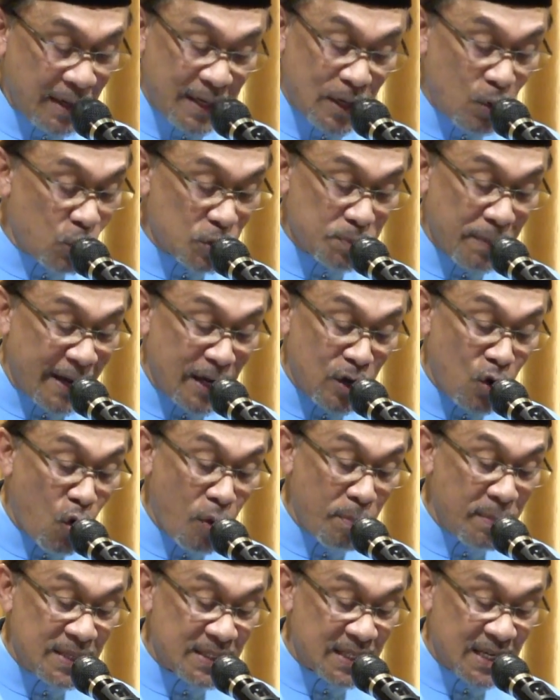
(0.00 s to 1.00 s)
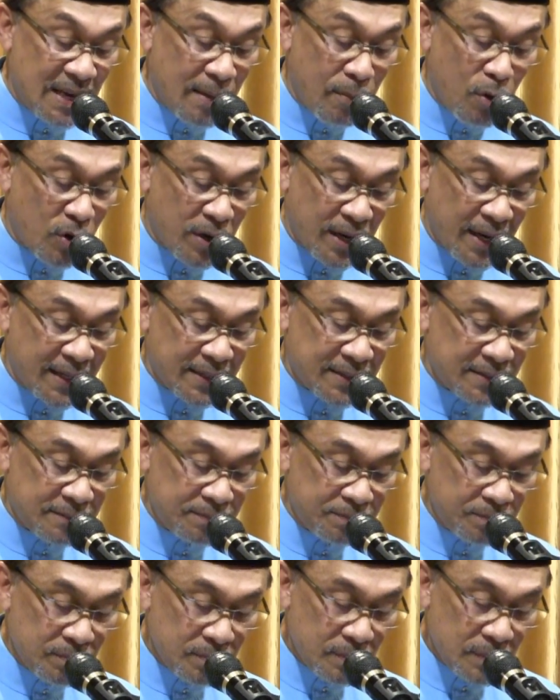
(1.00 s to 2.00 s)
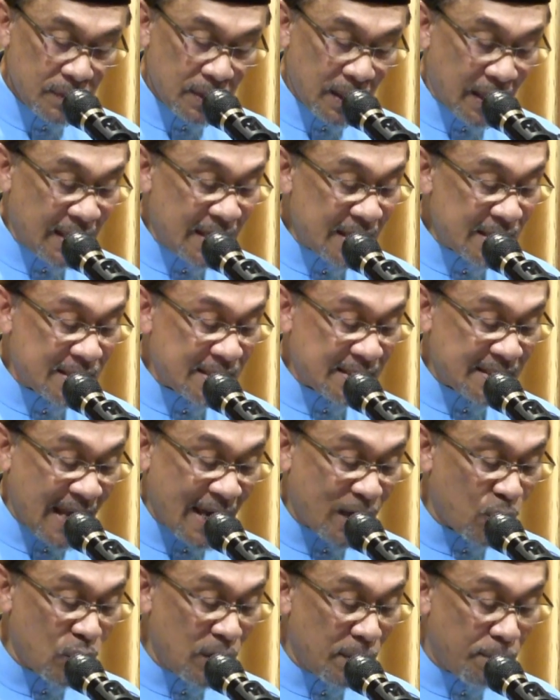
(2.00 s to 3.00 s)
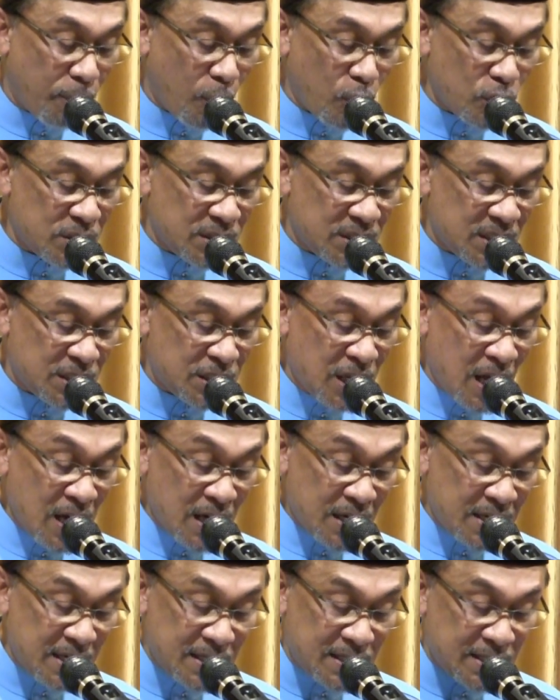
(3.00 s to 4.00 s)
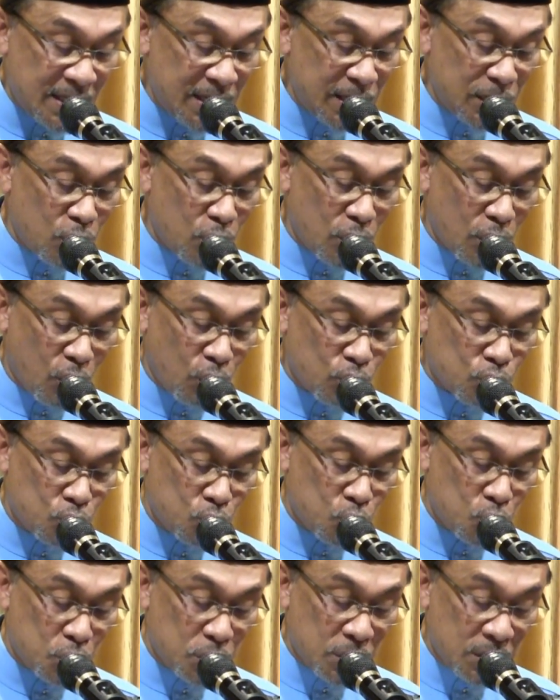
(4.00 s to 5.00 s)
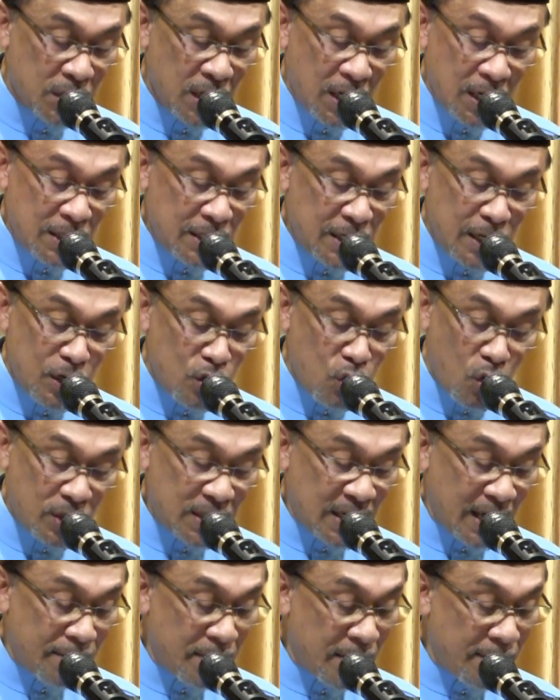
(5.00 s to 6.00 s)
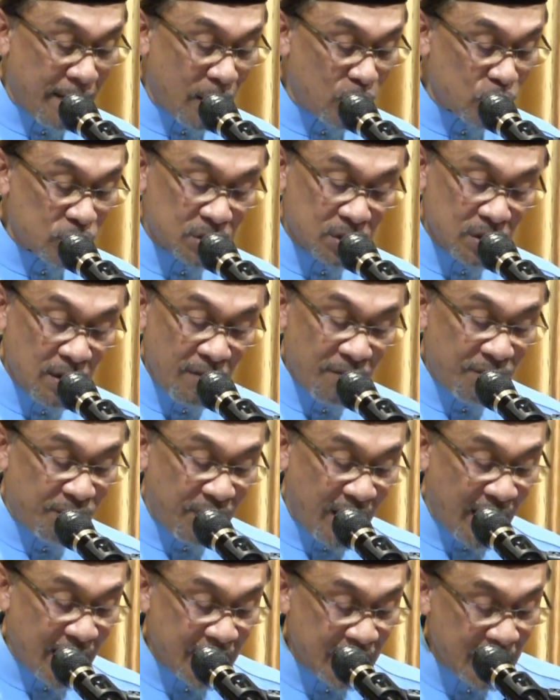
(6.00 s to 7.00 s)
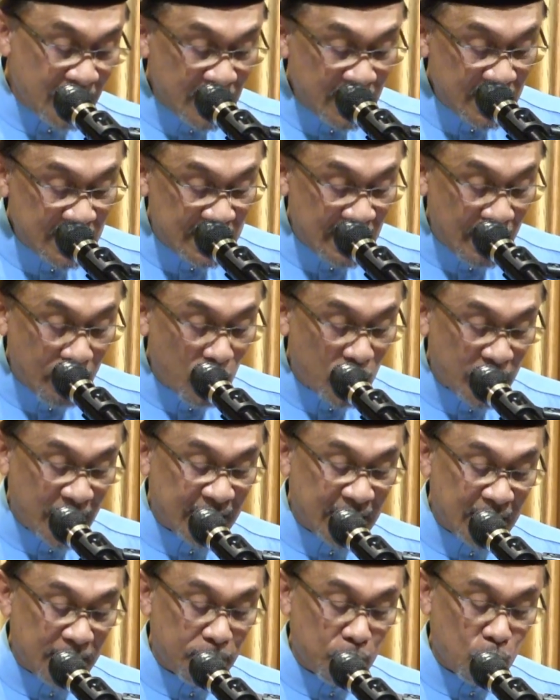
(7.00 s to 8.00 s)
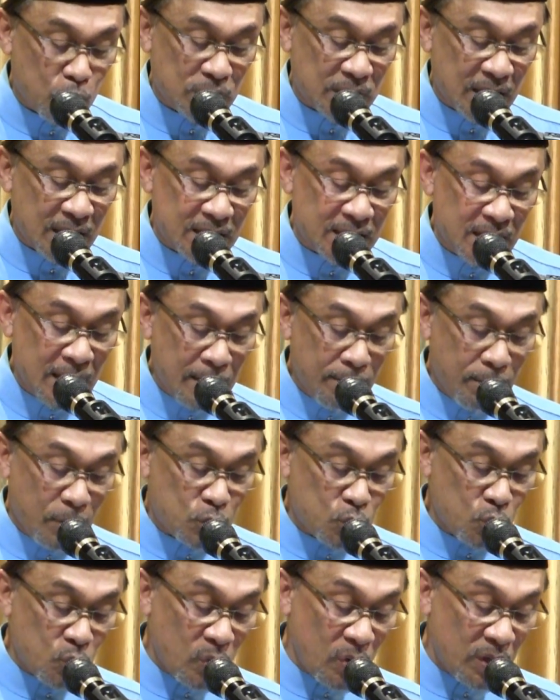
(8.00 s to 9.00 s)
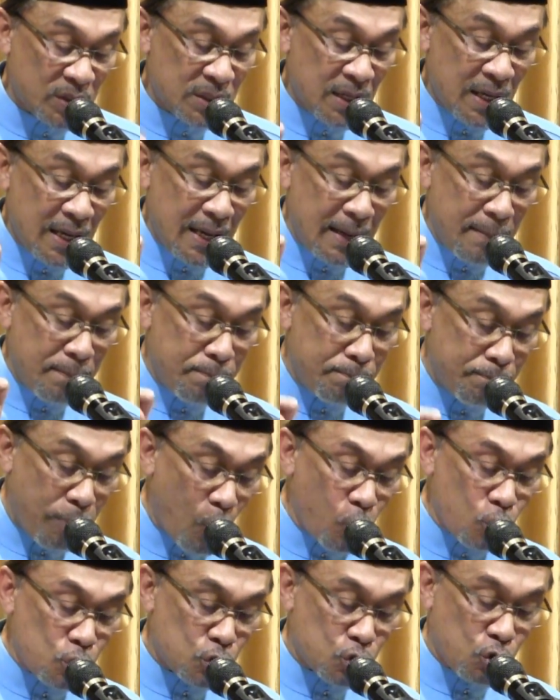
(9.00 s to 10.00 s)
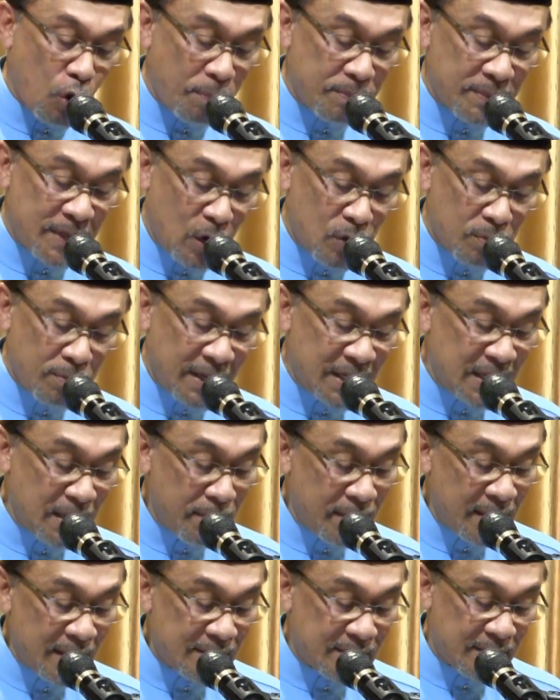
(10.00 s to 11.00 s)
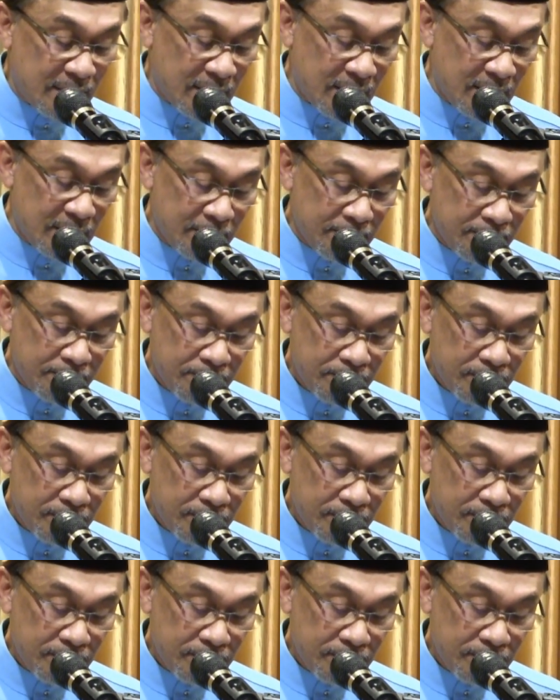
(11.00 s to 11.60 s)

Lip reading: But he was by no means a democrat, and his secular policies written into the constitution did not come about via democratic process, but was imposed top-down by the military.